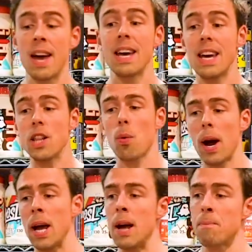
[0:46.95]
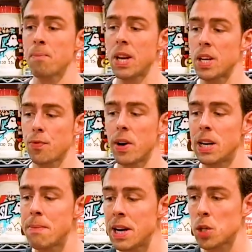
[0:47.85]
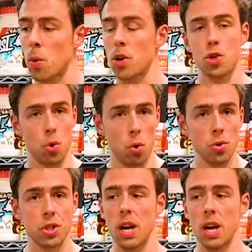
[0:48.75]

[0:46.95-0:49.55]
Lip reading: Either way, it has finally made it to our shores,